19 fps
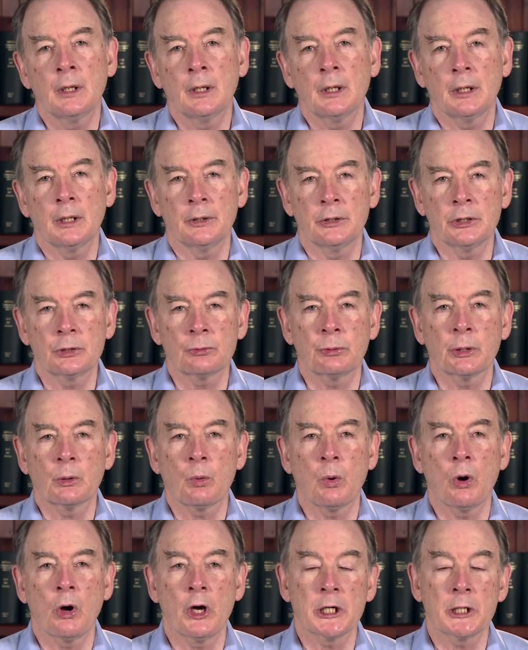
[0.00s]
and this
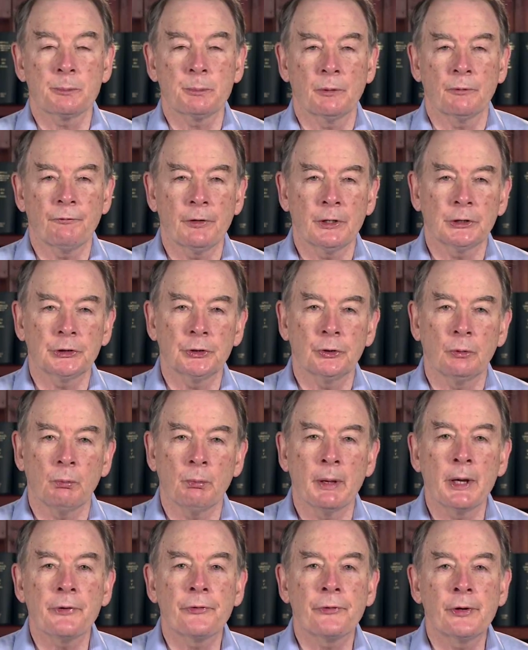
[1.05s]
requires professional
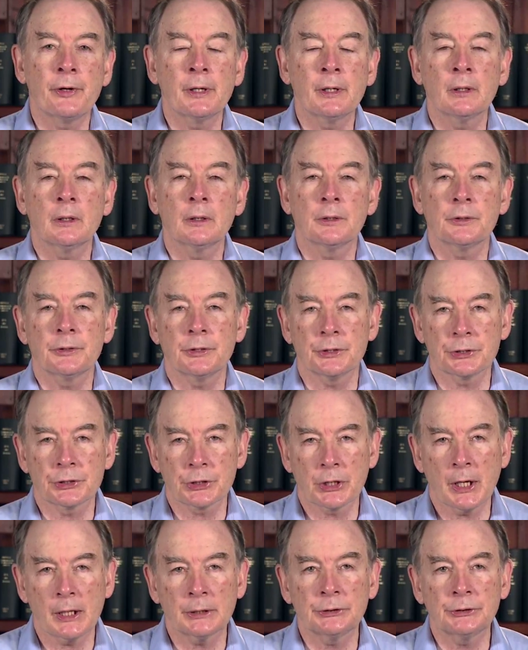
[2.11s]
mentoring,
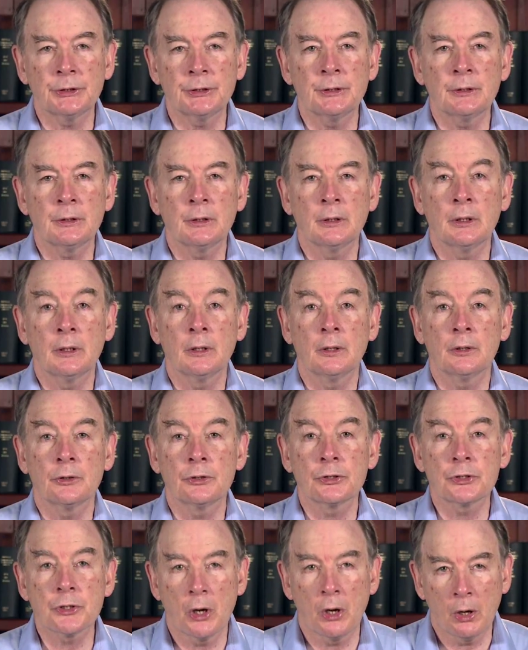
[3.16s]
discussion,
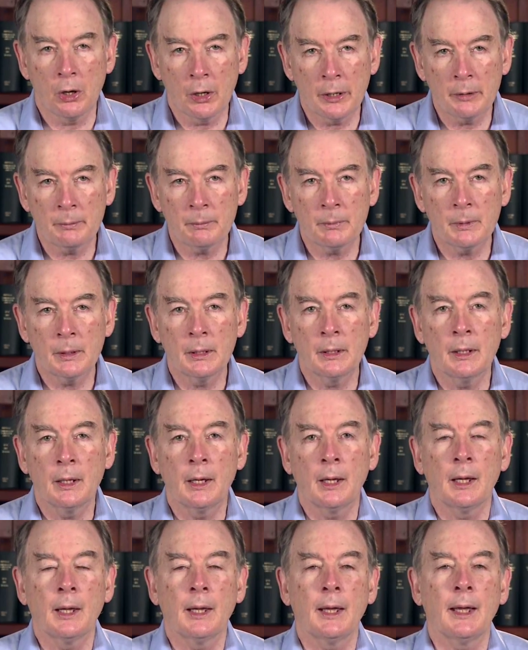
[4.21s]
time,
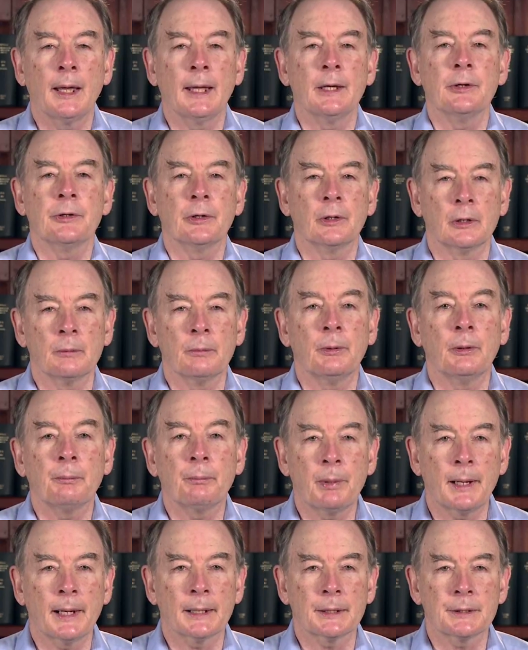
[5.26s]
and deliberate
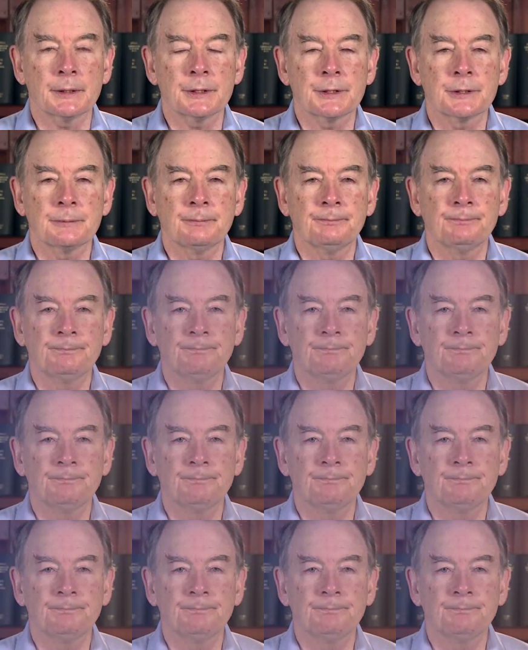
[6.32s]
practice.